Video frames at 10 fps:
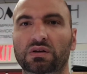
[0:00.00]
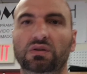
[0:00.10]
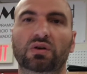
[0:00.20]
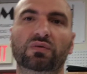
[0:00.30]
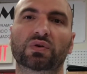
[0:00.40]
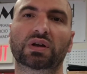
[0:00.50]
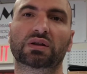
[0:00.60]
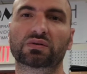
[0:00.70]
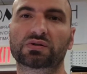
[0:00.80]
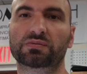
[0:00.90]
Don't forget
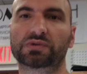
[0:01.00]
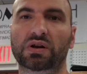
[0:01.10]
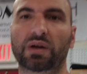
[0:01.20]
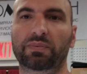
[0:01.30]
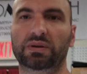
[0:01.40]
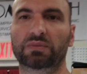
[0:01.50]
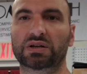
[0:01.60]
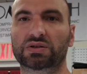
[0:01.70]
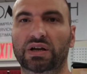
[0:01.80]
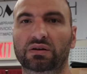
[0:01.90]
to subscribe at my
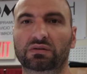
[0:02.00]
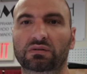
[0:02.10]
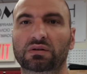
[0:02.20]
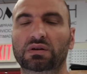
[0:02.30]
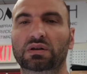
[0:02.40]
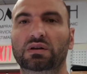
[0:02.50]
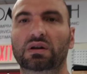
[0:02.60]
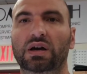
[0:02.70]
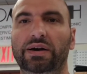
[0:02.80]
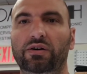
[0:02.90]
channel.
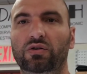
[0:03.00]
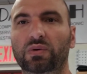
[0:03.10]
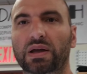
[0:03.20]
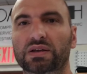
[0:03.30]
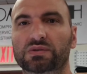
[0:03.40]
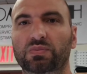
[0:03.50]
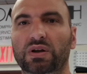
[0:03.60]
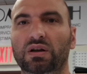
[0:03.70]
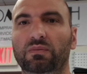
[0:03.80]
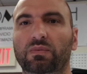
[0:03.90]
I always
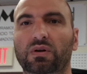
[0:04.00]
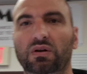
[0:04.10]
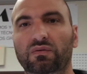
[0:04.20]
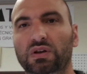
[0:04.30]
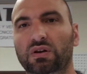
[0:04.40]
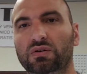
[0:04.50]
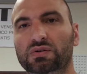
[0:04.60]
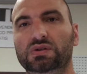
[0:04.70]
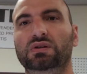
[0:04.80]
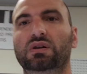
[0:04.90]
bring up
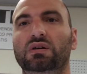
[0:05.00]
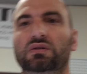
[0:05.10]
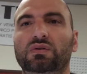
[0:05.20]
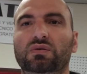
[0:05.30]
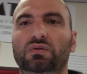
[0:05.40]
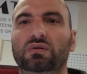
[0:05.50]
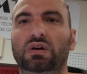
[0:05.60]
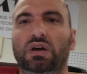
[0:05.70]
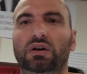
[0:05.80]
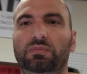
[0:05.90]
videos to
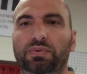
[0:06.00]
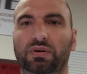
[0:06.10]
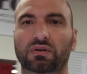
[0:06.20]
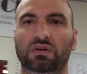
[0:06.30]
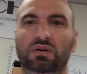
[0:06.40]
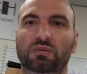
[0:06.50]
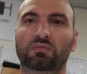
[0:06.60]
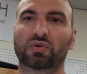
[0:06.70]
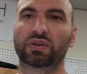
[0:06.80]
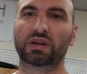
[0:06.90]
help
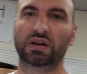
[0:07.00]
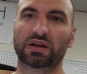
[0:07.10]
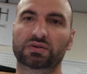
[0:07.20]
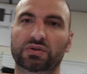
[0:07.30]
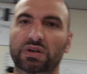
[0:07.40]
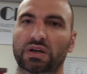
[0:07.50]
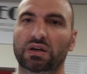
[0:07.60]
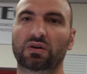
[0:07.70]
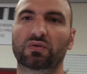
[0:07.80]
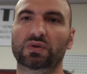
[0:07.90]
more than actually
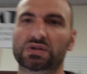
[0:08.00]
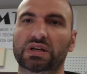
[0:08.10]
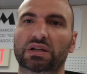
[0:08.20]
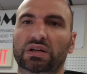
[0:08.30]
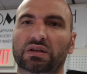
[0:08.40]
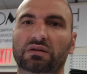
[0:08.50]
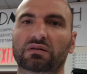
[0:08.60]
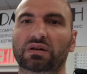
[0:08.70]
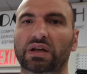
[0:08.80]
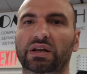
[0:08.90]
overselling
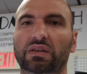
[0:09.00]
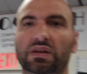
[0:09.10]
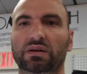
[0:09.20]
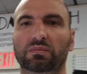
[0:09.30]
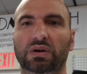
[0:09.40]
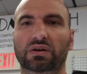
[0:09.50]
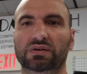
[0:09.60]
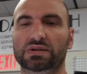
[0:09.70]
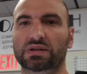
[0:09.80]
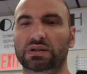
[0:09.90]
anything,
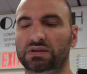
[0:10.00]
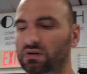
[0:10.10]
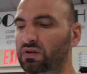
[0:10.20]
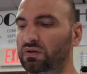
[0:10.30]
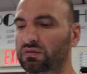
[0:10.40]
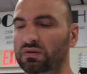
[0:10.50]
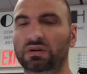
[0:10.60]
because it's all